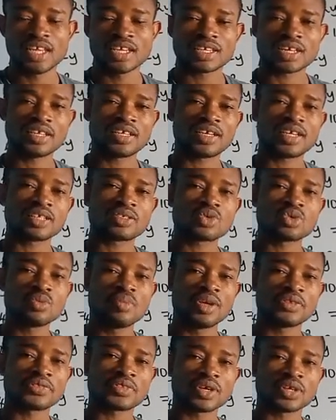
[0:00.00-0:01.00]
Now, there are two
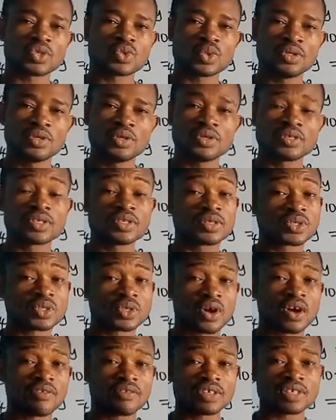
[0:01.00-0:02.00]
methods we use in
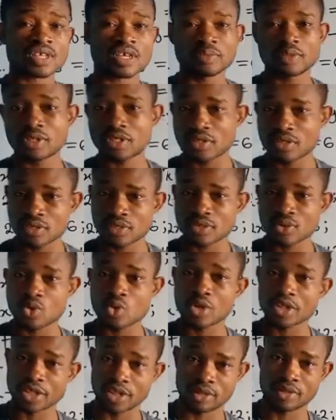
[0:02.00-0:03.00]
solving simultaneous
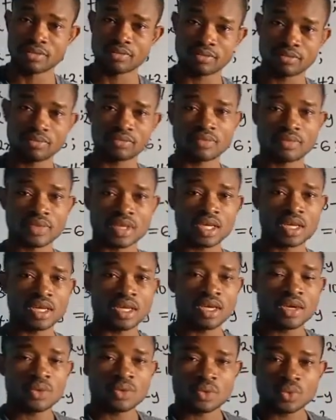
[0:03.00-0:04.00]
equation.
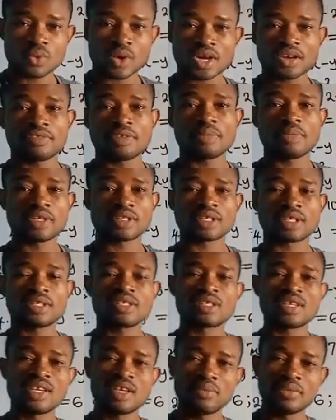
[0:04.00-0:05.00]
One of the methods
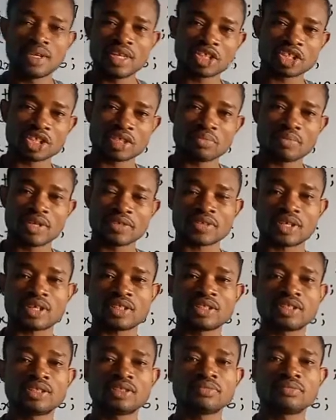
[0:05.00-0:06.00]
is the elimination
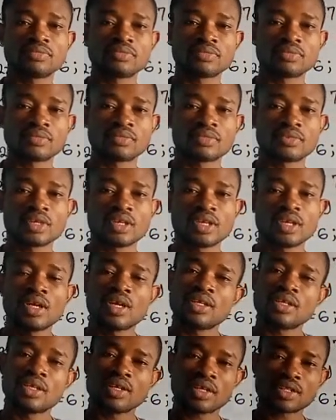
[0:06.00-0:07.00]
method.
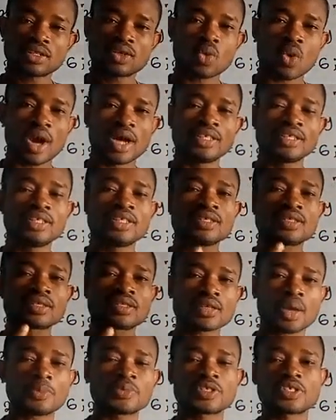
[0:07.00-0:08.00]
The other one is
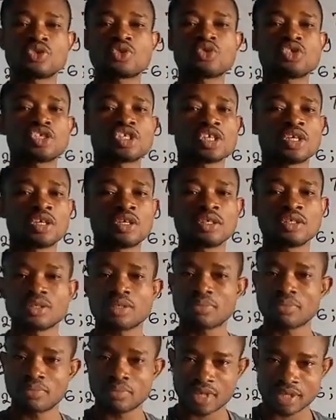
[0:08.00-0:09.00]
substitution
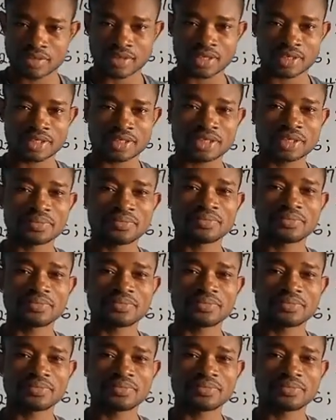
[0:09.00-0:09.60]
method.